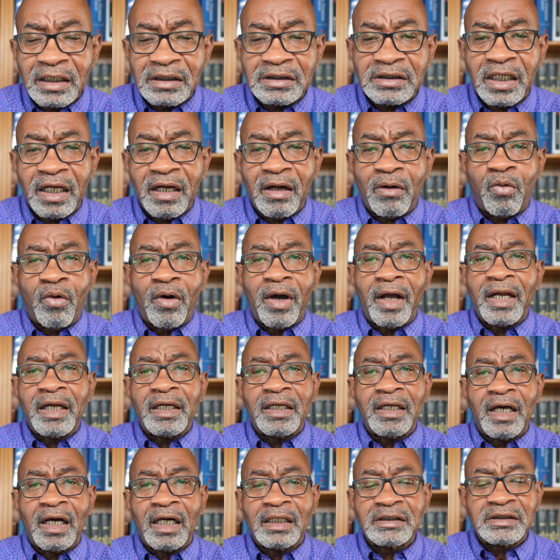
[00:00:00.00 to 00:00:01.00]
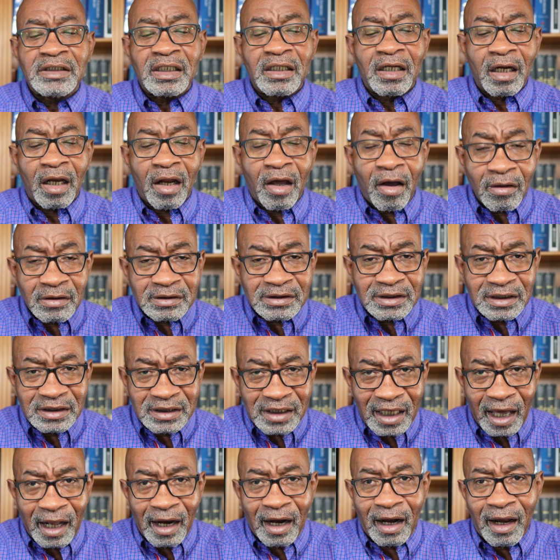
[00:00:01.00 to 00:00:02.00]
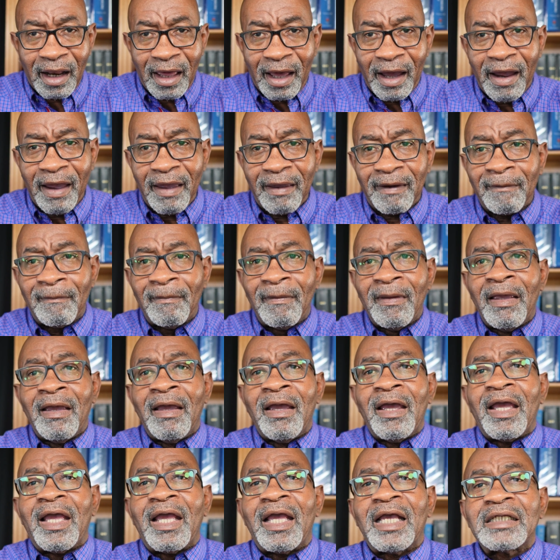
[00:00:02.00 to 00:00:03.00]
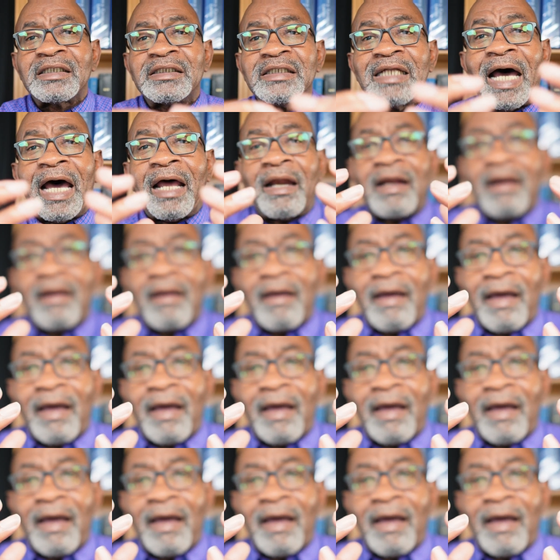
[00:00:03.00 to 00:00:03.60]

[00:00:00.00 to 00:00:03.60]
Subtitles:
here, what it does, the gloss is kind of like, it's not